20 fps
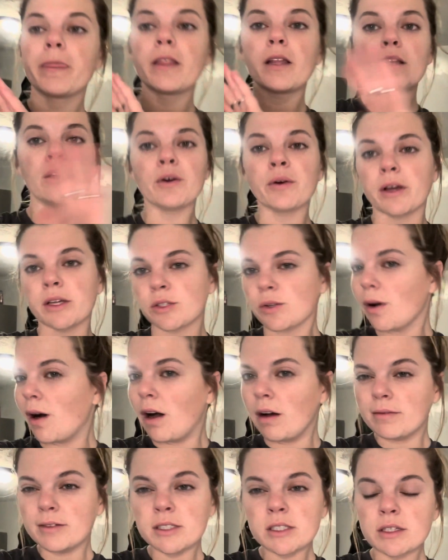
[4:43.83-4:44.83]
Okay, so
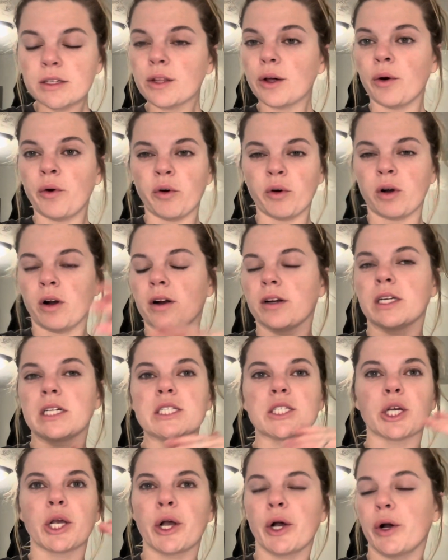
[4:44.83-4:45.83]
obviously the whole car
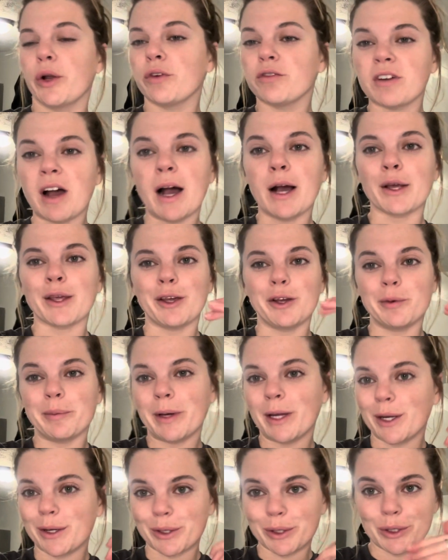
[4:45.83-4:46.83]
needs a good vacuum
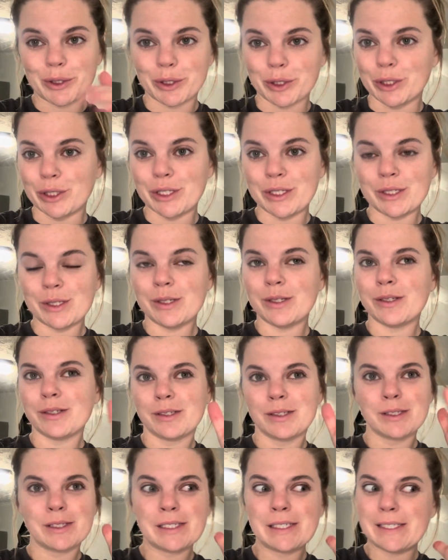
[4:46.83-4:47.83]
and a good
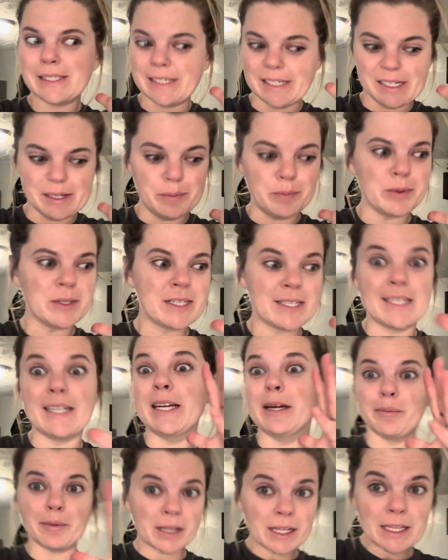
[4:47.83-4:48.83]
deep
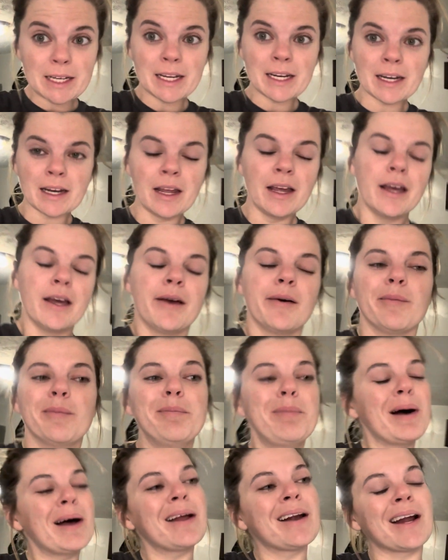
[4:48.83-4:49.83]
steam clean,
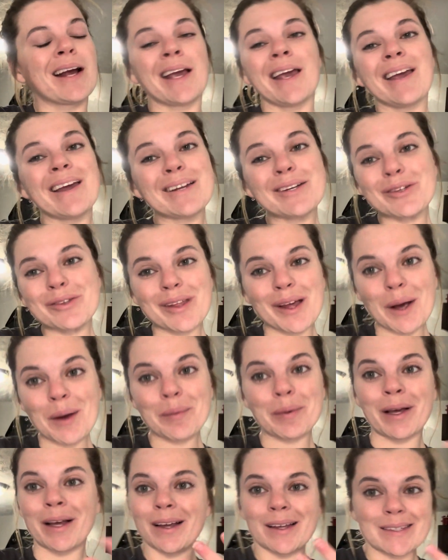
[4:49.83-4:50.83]
but I can't do that
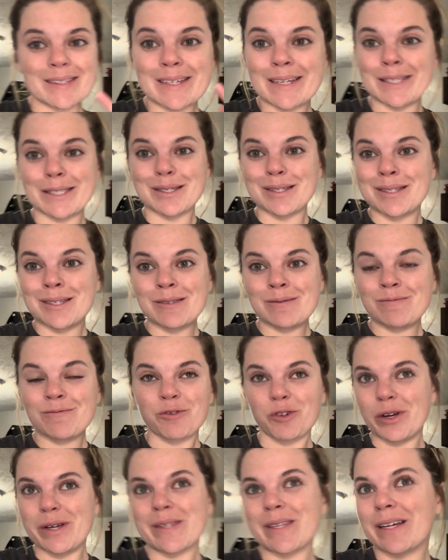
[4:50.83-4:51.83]
because it's
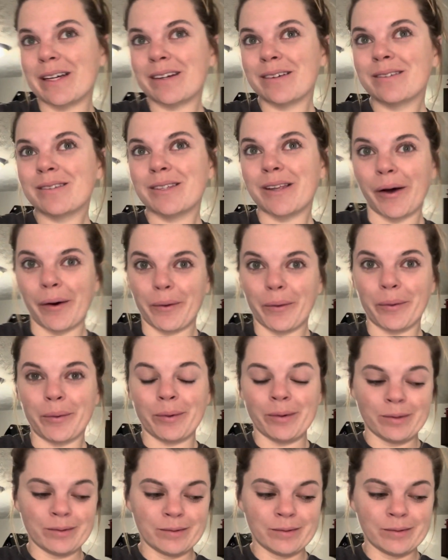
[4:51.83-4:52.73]
freezing, so